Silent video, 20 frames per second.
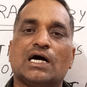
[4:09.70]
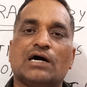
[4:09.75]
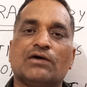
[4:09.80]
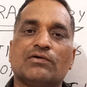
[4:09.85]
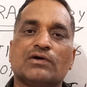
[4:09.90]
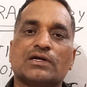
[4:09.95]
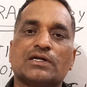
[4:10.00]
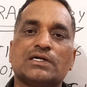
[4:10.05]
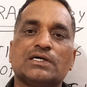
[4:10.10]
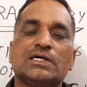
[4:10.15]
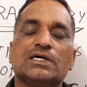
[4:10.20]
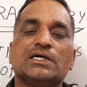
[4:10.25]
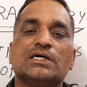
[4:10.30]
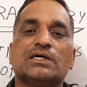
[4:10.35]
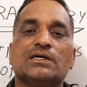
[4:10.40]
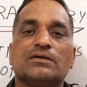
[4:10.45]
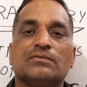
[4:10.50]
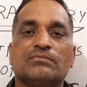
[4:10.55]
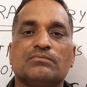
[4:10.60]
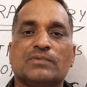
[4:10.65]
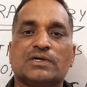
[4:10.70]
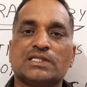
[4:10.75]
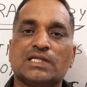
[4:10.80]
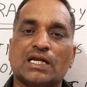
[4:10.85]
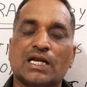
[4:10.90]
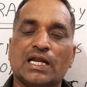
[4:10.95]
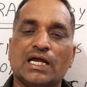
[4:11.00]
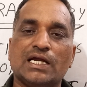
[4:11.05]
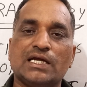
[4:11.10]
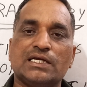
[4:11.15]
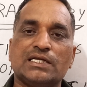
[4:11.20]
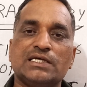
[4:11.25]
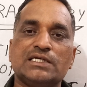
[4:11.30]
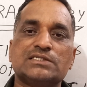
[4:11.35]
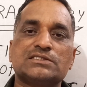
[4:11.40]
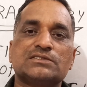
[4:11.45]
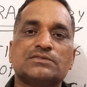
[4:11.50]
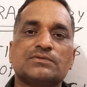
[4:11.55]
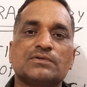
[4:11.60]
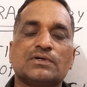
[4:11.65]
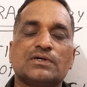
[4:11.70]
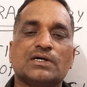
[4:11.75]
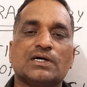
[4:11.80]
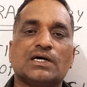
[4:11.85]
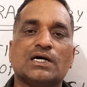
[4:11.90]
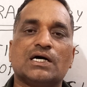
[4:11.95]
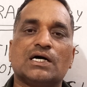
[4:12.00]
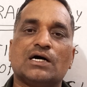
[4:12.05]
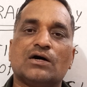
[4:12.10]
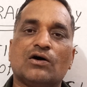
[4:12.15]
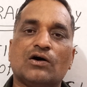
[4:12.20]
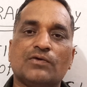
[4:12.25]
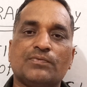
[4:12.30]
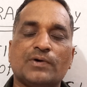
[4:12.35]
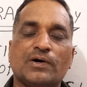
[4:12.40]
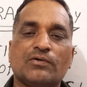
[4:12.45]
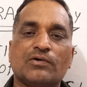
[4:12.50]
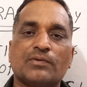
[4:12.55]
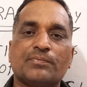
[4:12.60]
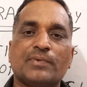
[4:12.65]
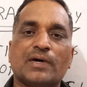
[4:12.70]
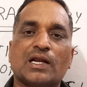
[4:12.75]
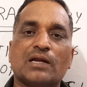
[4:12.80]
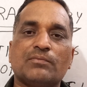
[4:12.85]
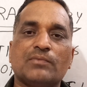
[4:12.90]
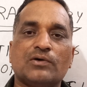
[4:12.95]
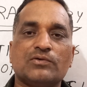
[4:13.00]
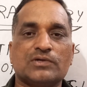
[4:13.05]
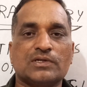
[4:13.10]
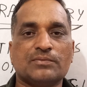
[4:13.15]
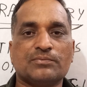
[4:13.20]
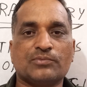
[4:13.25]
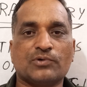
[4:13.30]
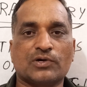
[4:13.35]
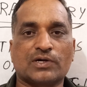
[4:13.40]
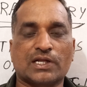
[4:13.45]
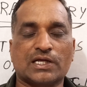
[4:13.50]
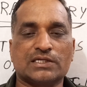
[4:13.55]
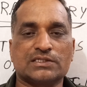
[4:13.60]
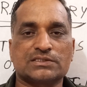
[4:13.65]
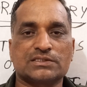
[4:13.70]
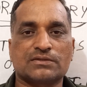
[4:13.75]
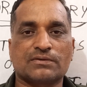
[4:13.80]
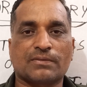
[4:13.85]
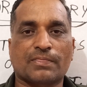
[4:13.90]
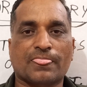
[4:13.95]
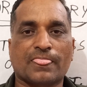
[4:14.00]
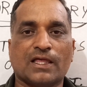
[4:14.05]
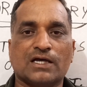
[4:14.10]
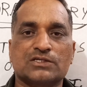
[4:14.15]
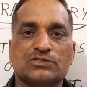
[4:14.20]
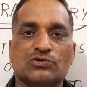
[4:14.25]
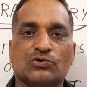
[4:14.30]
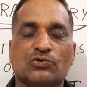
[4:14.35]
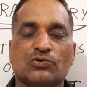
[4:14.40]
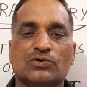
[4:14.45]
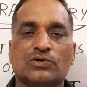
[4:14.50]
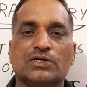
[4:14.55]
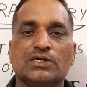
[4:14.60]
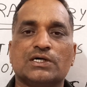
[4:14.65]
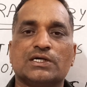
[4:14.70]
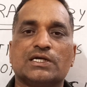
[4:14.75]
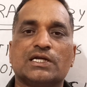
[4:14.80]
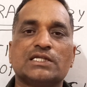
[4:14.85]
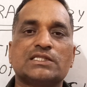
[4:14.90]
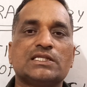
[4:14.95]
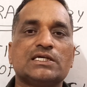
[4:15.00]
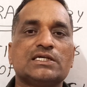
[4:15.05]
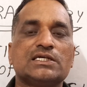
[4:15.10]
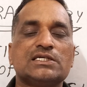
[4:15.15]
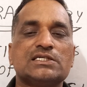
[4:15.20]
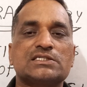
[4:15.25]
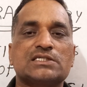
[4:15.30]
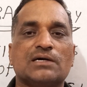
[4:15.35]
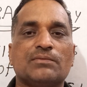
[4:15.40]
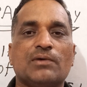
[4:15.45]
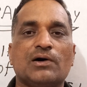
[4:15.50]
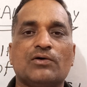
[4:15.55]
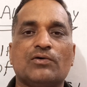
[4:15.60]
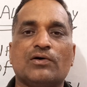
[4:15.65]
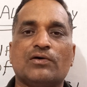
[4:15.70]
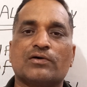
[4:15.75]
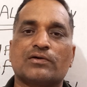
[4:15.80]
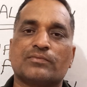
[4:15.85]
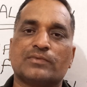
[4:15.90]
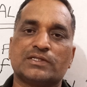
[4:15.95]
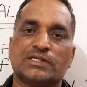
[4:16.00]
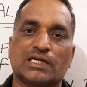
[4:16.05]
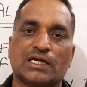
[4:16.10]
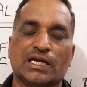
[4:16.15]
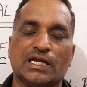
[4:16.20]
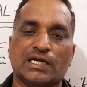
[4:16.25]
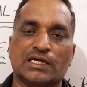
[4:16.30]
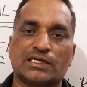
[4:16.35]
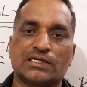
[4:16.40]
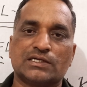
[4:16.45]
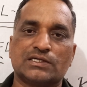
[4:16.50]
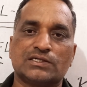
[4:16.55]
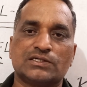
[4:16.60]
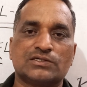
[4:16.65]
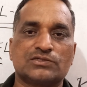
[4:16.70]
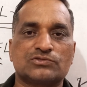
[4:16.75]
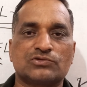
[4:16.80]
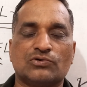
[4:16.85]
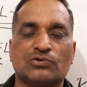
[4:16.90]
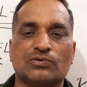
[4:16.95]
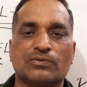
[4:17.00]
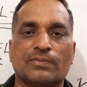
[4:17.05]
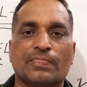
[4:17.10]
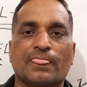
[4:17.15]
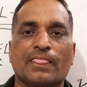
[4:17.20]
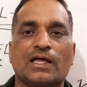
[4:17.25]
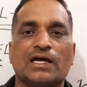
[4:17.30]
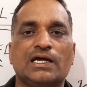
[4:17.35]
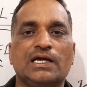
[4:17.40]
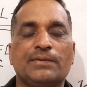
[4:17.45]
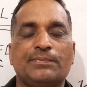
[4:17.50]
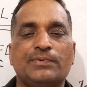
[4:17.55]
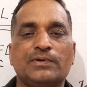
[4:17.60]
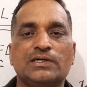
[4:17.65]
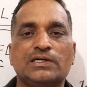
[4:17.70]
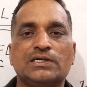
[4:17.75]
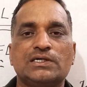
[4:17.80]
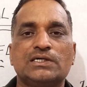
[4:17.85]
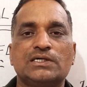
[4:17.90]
our motherland is of our paramount importance. So nothing is above our motherland. So if